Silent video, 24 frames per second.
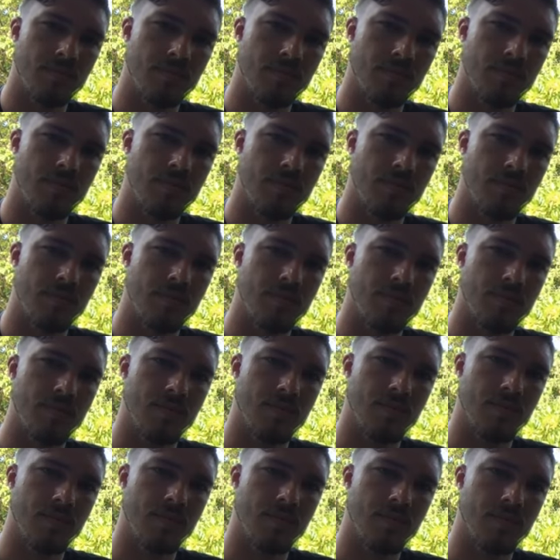
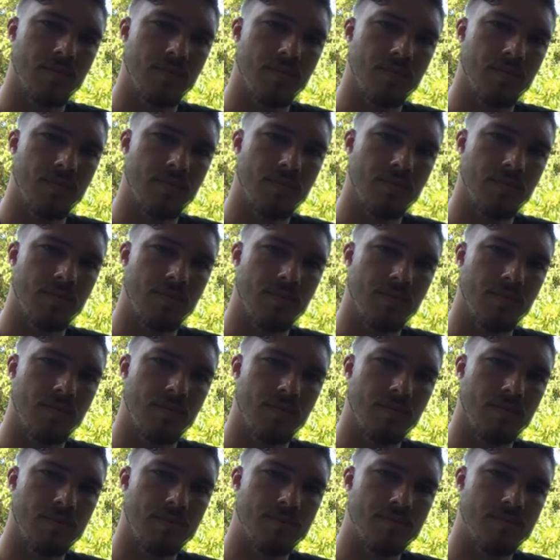
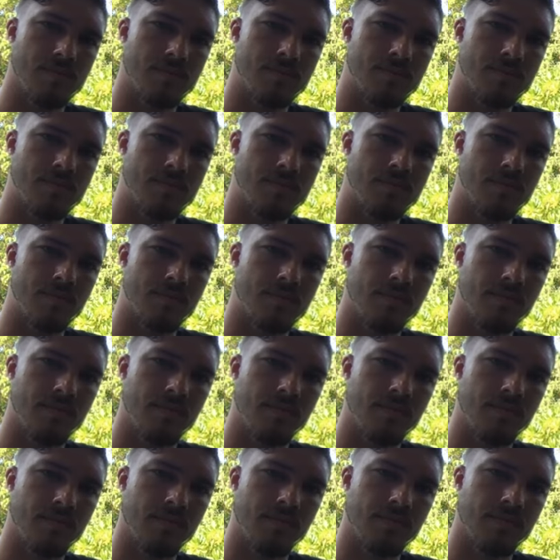
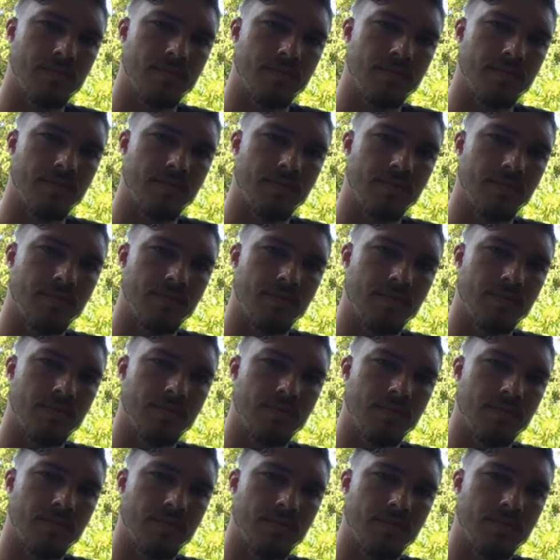
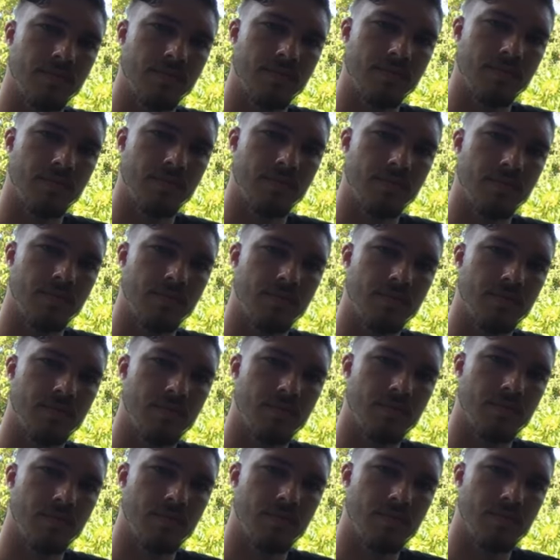
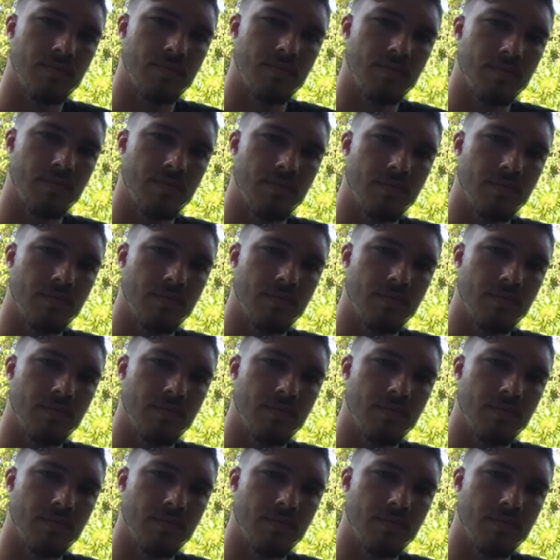No words are spoken by the person on screen.